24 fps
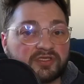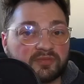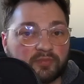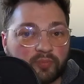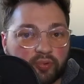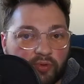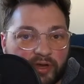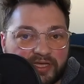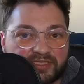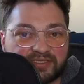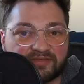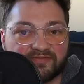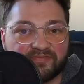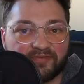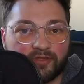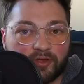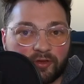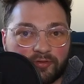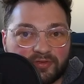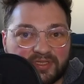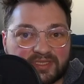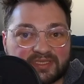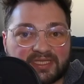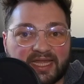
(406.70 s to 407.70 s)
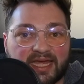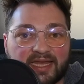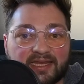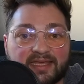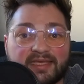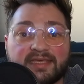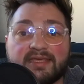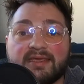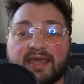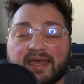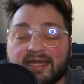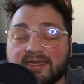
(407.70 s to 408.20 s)
impressive though is that
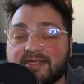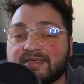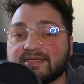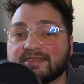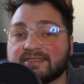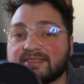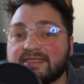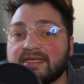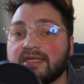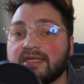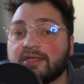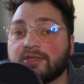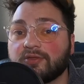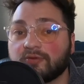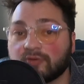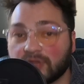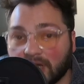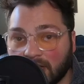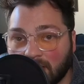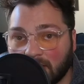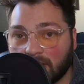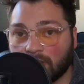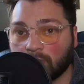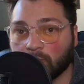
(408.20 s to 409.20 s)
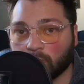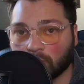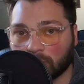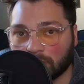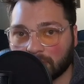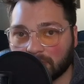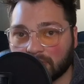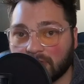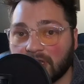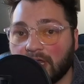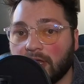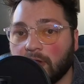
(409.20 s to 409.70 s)
he had continued
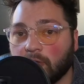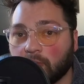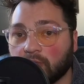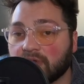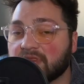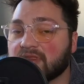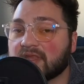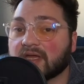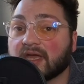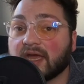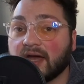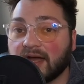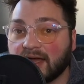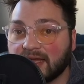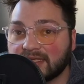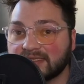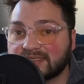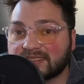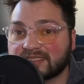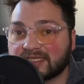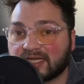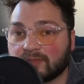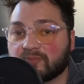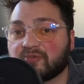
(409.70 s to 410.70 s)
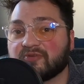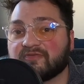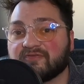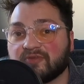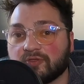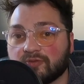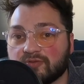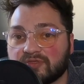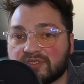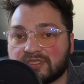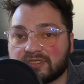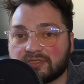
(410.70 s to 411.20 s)
onward with the concept of
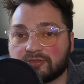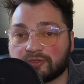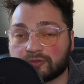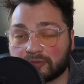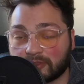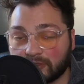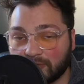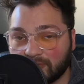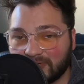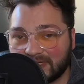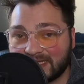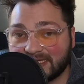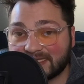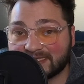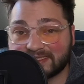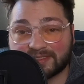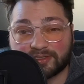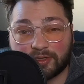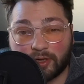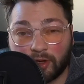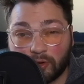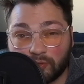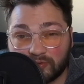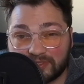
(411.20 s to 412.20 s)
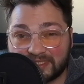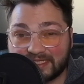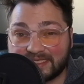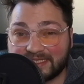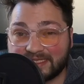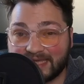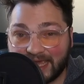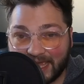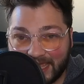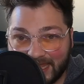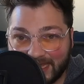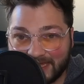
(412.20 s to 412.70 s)
using Dragunity as an
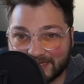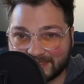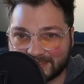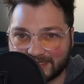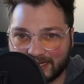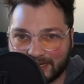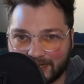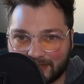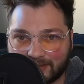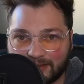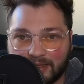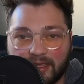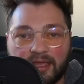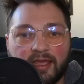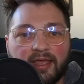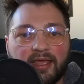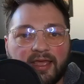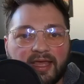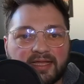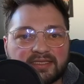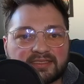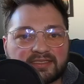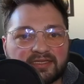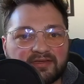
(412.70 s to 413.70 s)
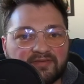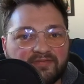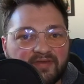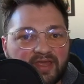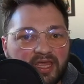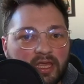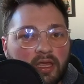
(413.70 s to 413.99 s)
OTK deck instead of a